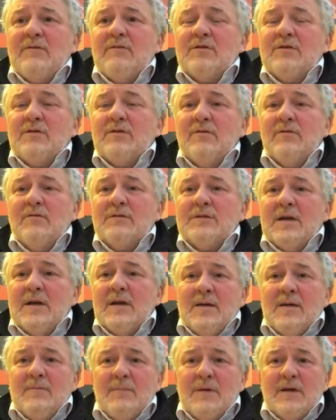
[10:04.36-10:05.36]
territorials
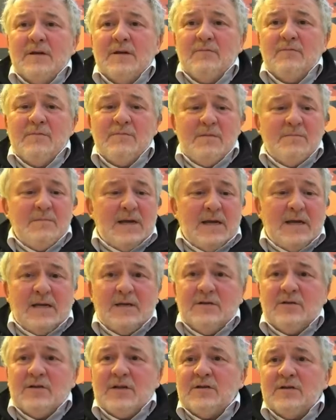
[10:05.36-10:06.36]
because we've been
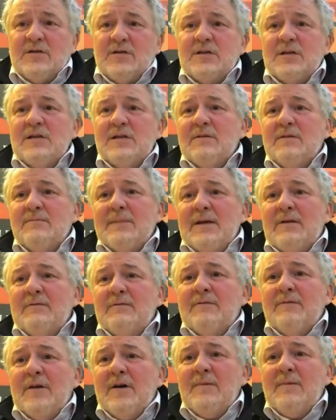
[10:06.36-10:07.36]
making Cheshire cheese at
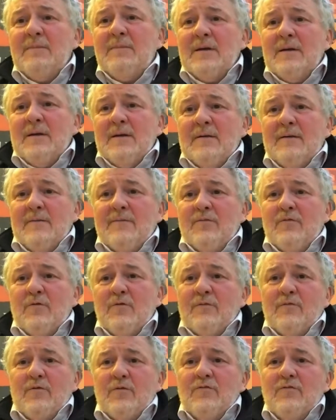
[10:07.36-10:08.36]
Belton Farm for
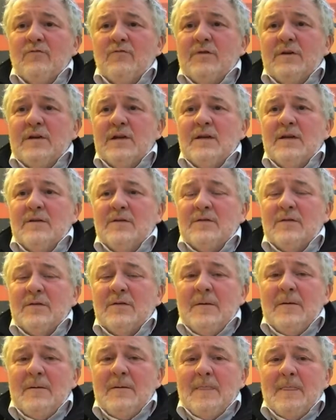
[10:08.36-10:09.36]
over 100 years.
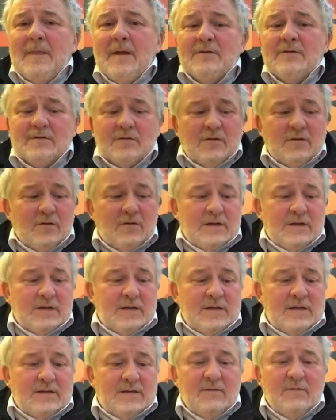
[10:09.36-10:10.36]
And so
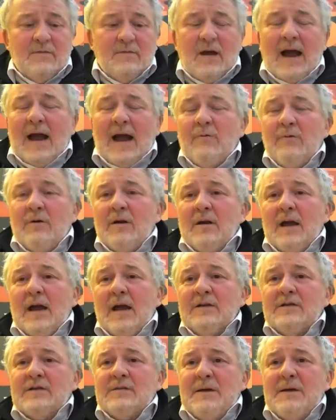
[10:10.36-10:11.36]
our
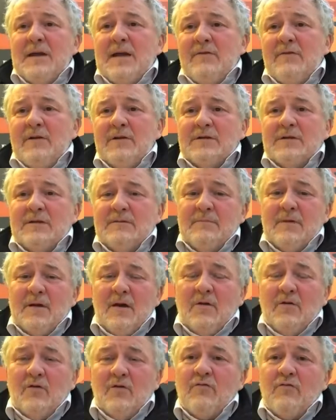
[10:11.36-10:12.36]
experience
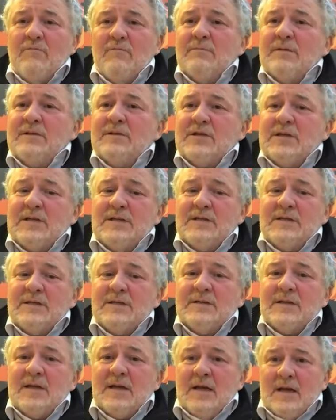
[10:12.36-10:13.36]
on crumbly
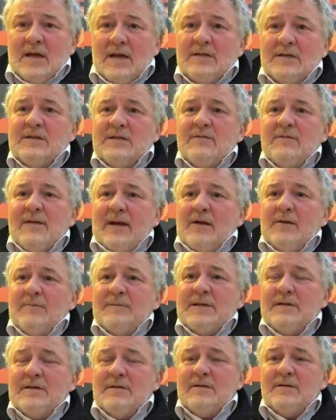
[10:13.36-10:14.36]
cheeses has
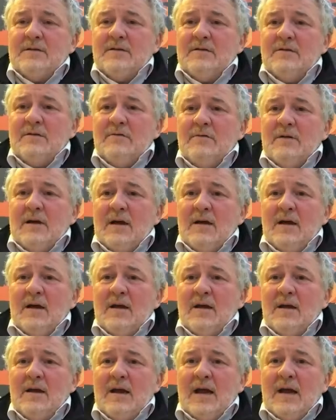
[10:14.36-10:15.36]
developed into
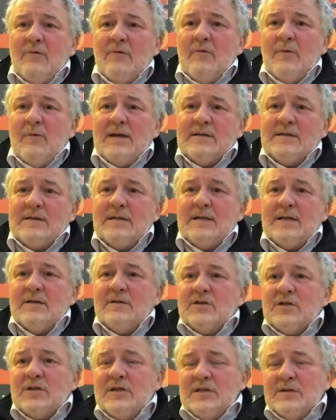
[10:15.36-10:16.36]
our Wensleydale
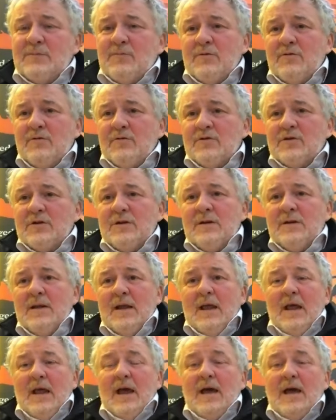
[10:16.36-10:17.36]
cheese production
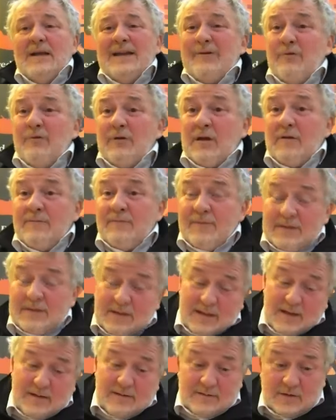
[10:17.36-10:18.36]
and our
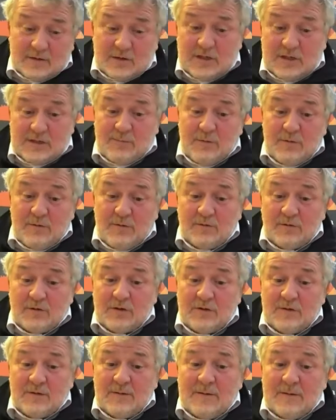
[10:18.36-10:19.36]
Caerphilly cheese
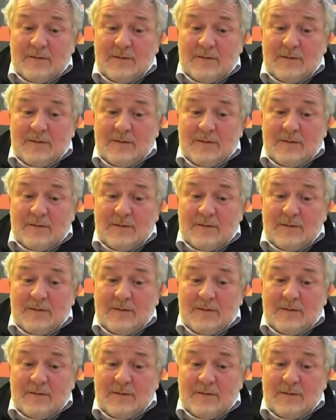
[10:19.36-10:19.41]
production.